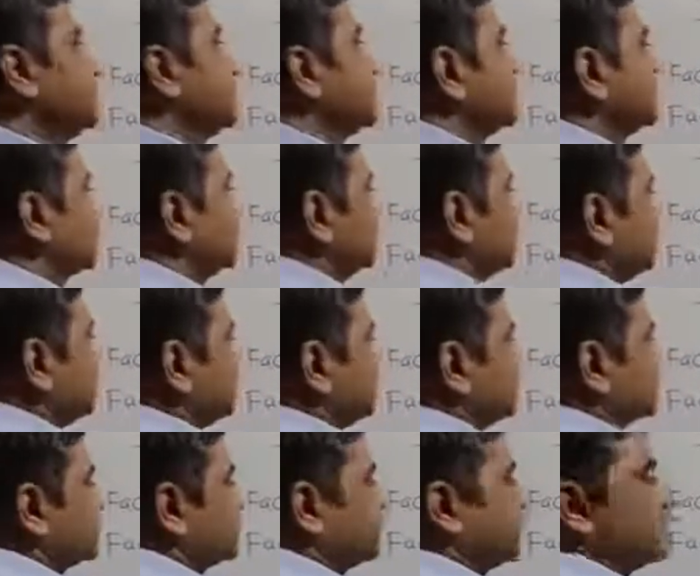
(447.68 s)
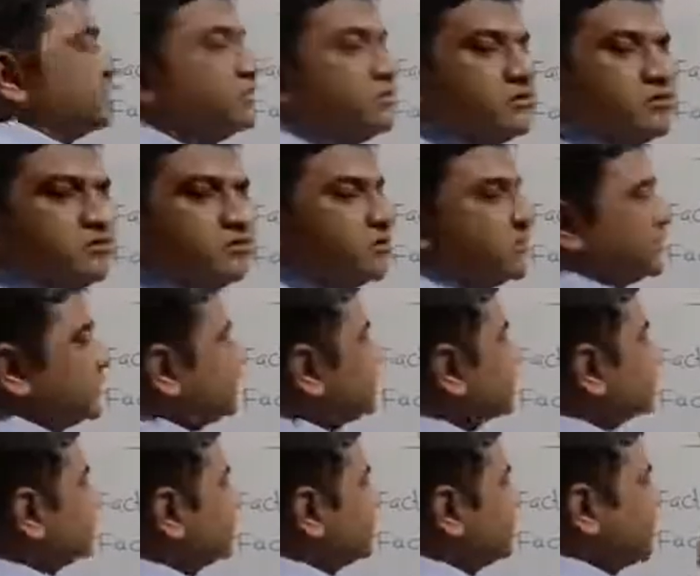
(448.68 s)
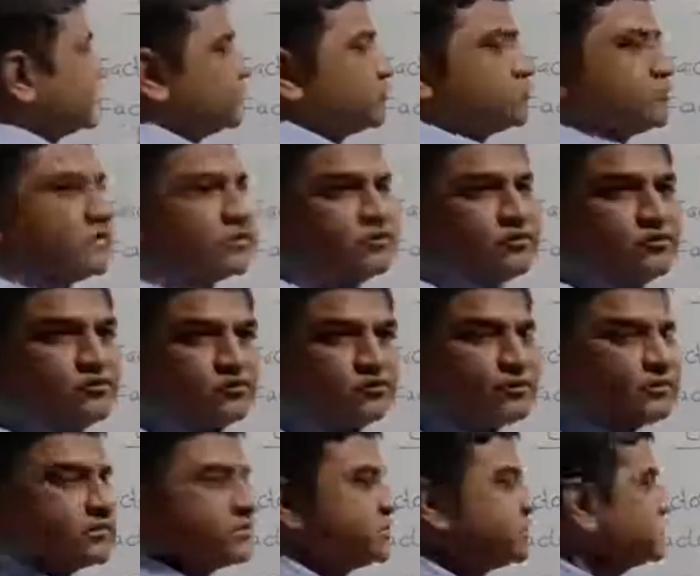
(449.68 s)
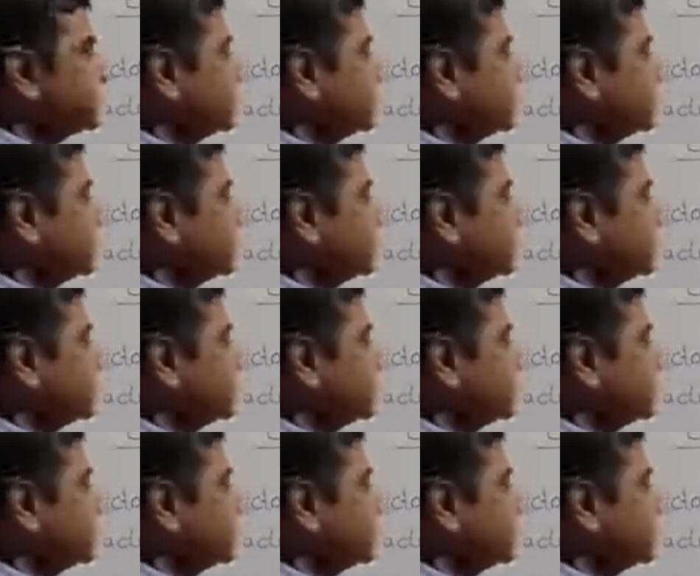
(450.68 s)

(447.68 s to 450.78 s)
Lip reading: So for 12, we have to make 4 pieces,